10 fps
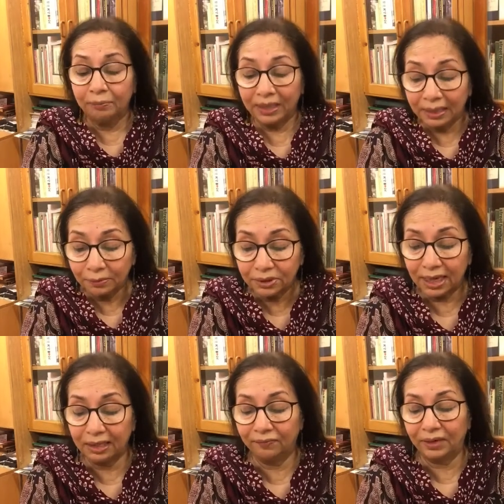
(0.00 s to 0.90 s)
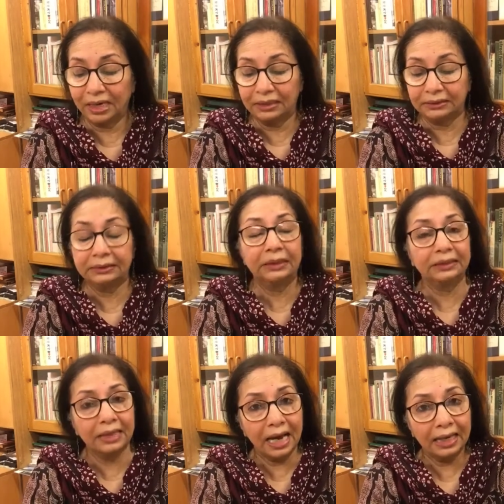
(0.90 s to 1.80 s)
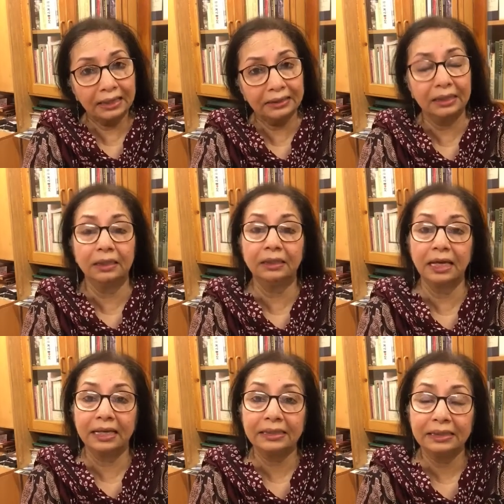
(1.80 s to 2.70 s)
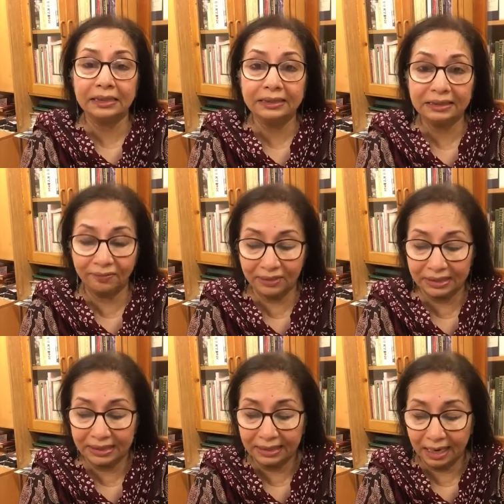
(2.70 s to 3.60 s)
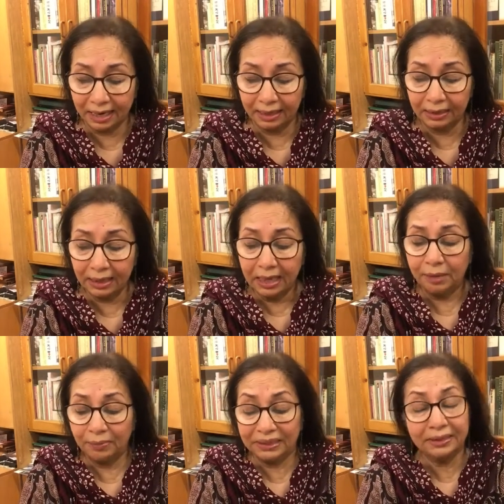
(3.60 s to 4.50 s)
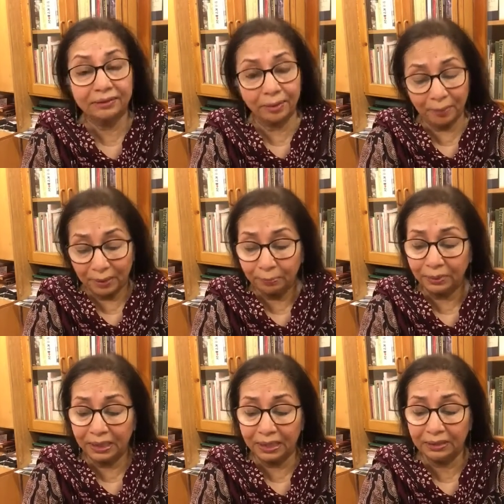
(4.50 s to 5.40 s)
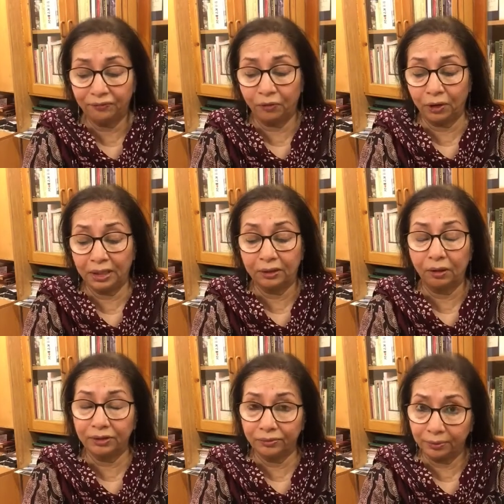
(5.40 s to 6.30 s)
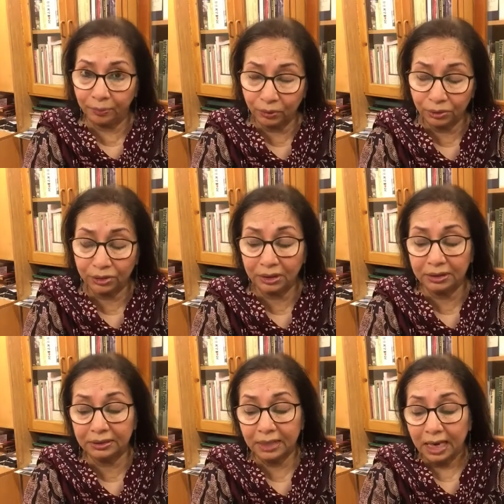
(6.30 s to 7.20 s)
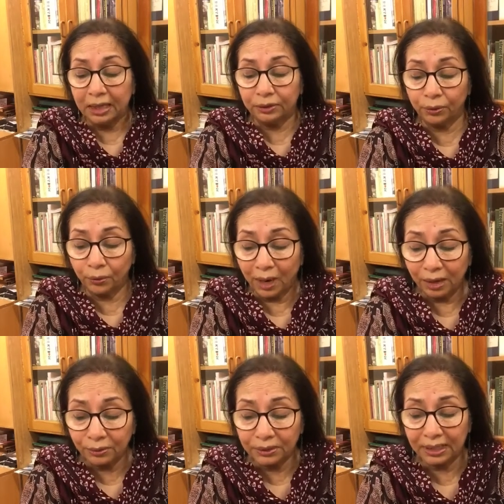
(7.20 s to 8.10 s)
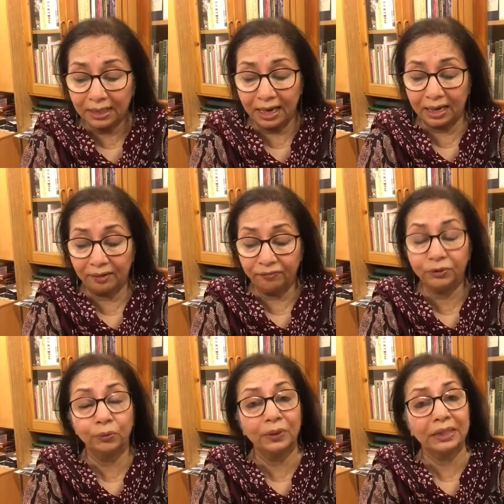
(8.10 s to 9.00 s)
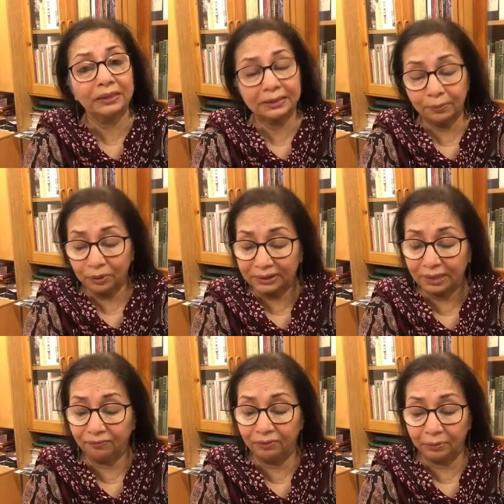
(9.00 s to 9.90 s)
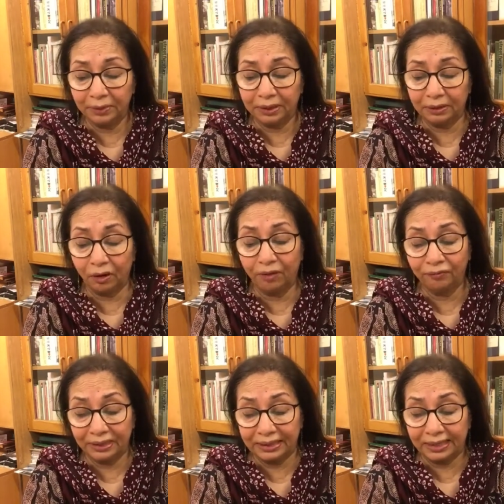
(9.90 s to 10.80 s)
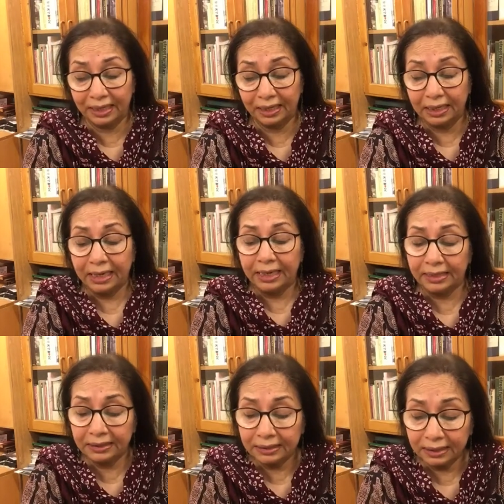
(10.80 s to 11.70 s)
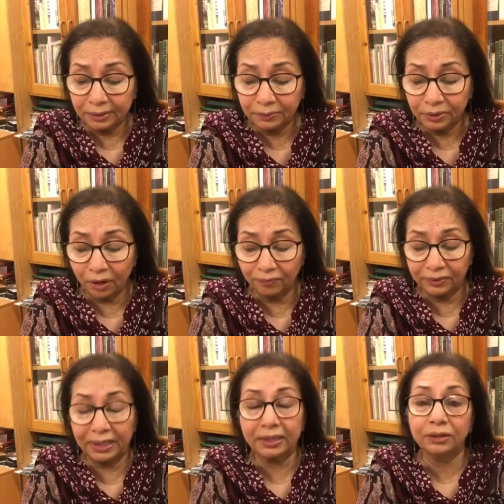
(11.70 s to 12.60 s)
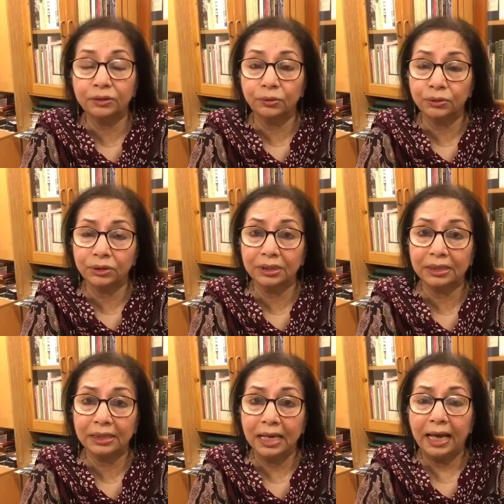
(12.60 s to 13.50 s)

Begum Shah Nawaz died in 1979 but is remembered for her contributions throughout her life towards the Muslim women of India in terms of their social